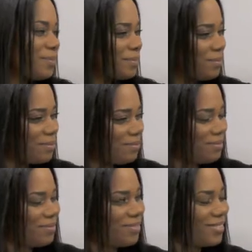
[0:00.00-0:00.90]

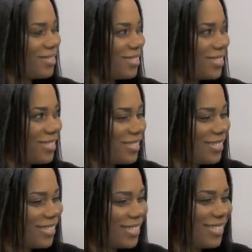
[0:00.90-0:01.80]

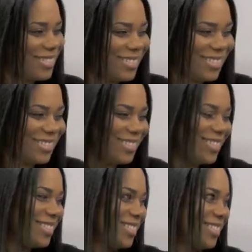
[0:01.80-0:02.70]

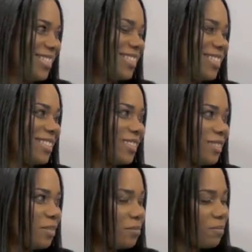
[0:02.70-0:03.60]

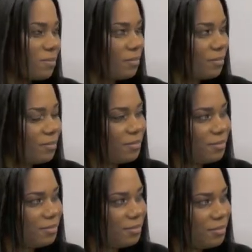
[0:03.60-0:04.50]

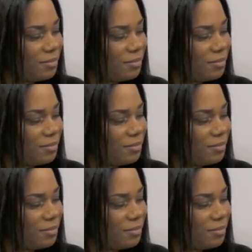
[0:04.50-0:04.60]
This person isn't speaking.